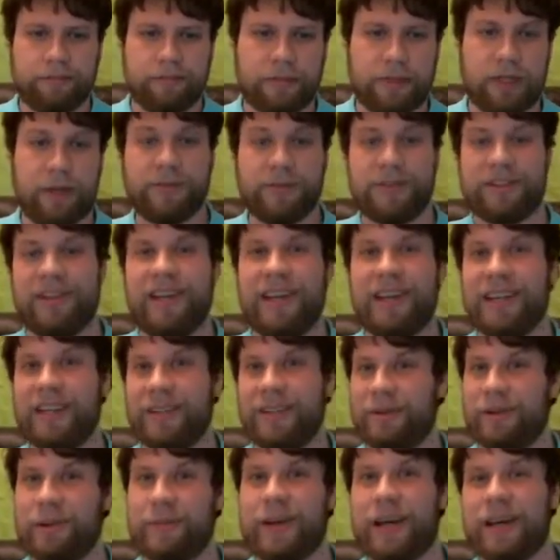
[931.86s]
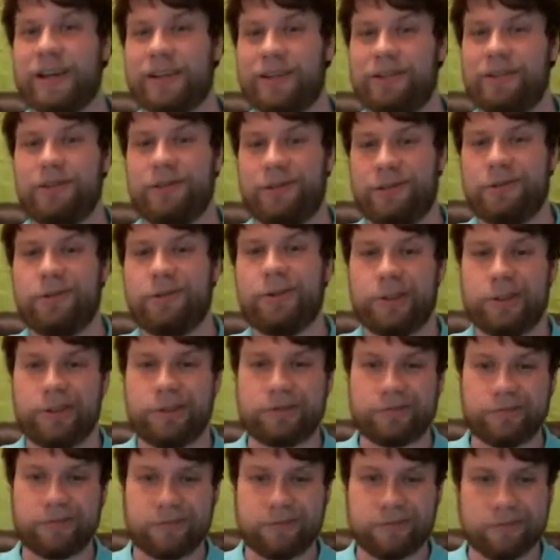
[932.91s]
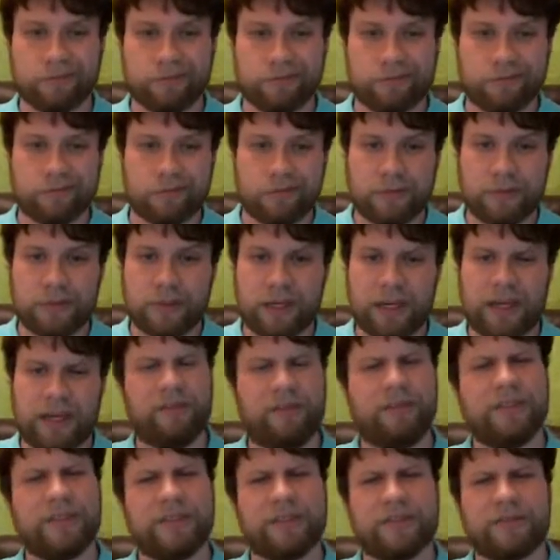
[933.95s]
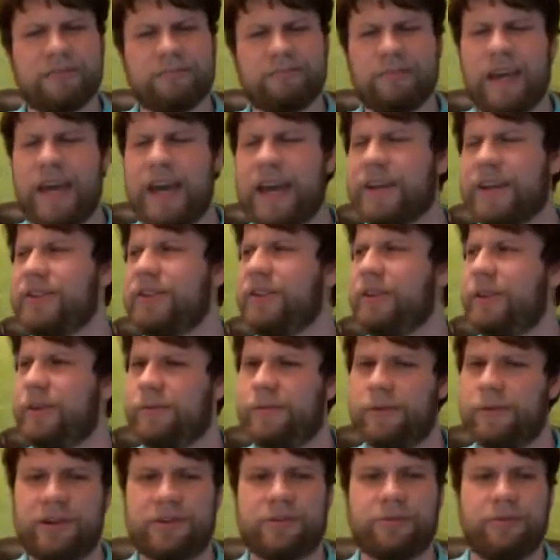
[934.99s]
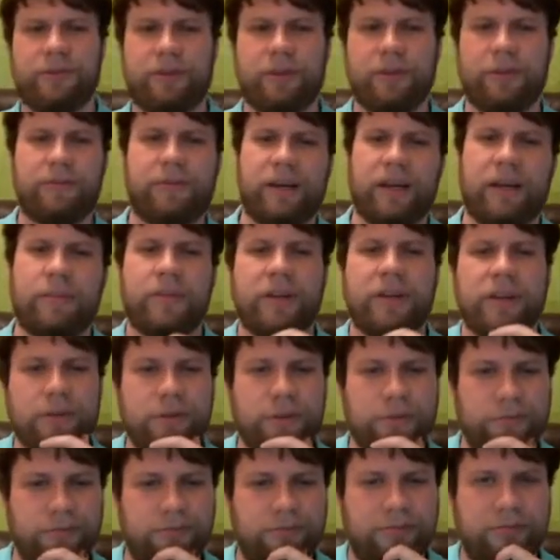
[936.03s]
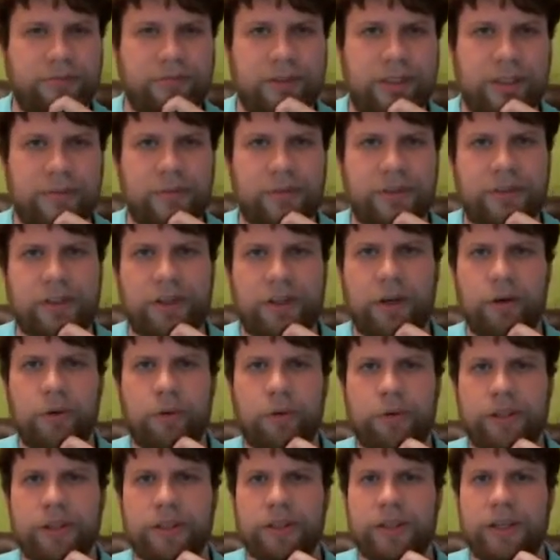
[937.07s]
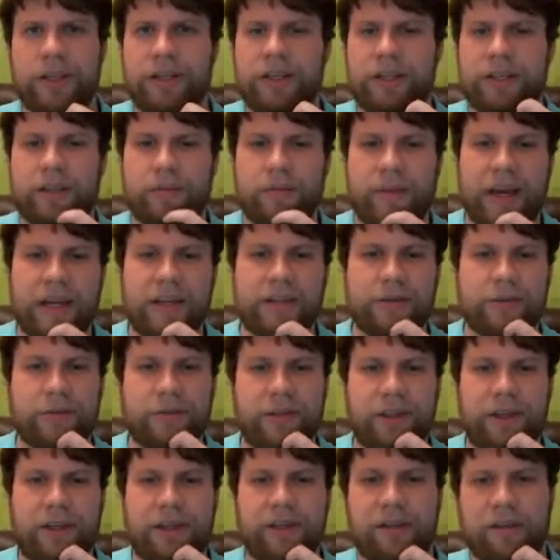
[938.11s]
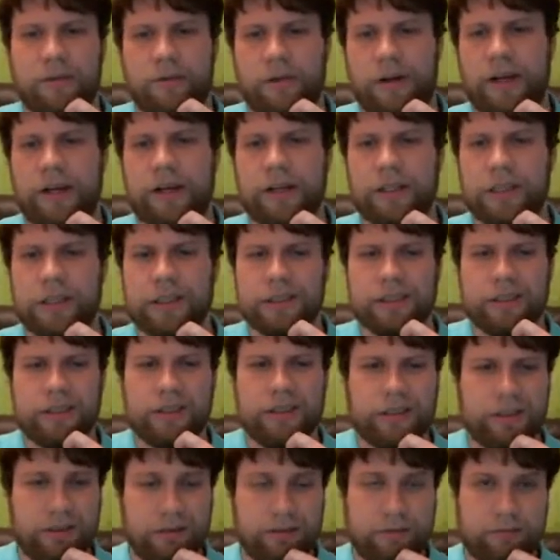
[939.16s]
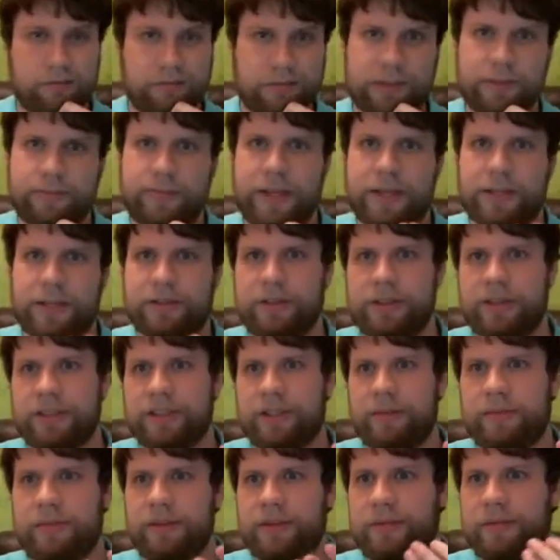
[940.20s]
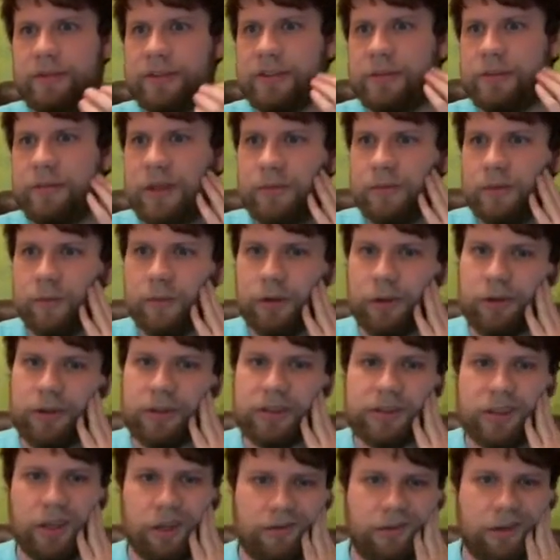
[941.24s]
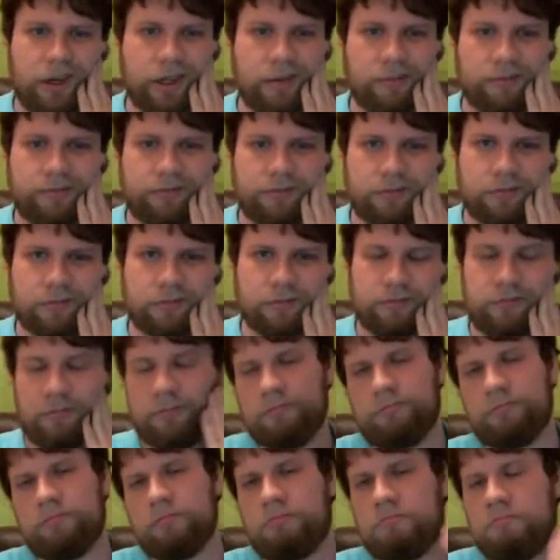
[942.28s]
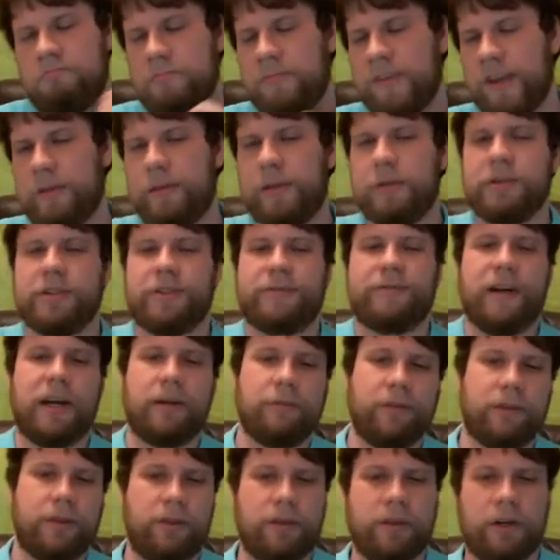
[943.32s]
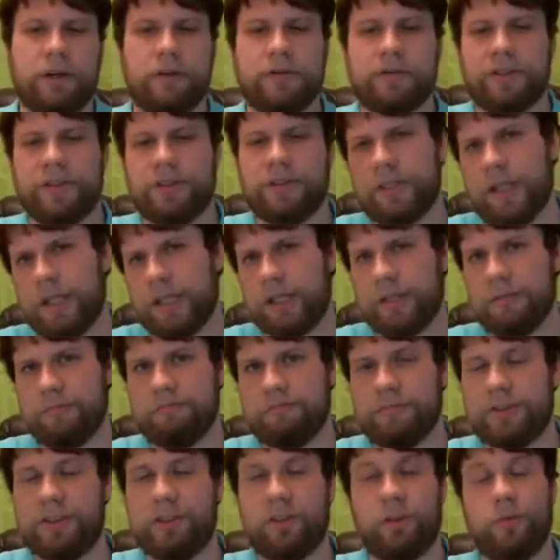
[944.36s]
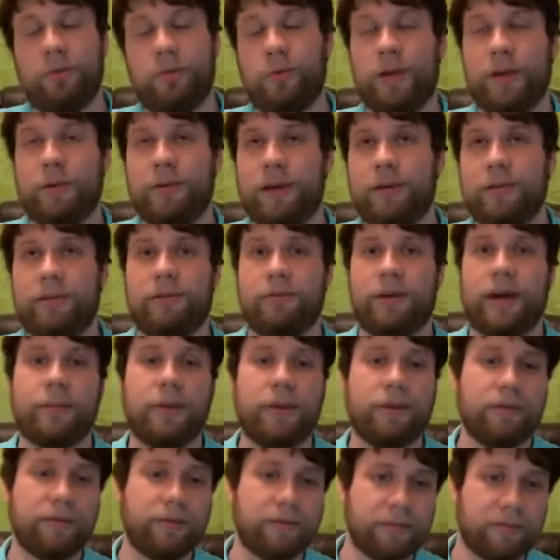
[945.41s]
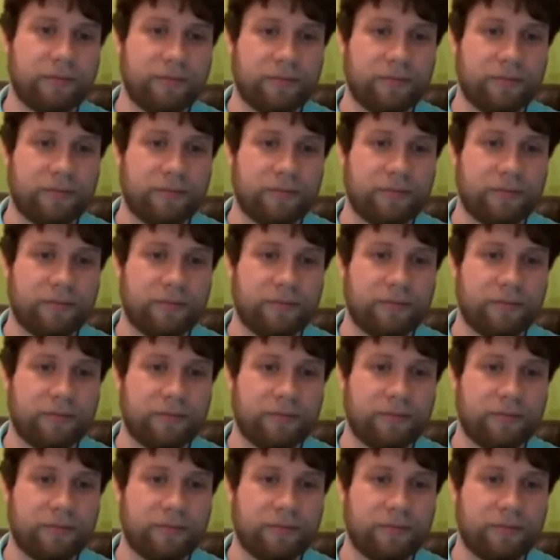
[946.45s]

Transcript: It comes in handy when you're backed into a corner. That was actually the first one in the family who dipped a toe into anything magic related in a while, especially something that wasn't meant for blowing stuff up. Family was fine with it though, since I could still pull my weight with a weapon.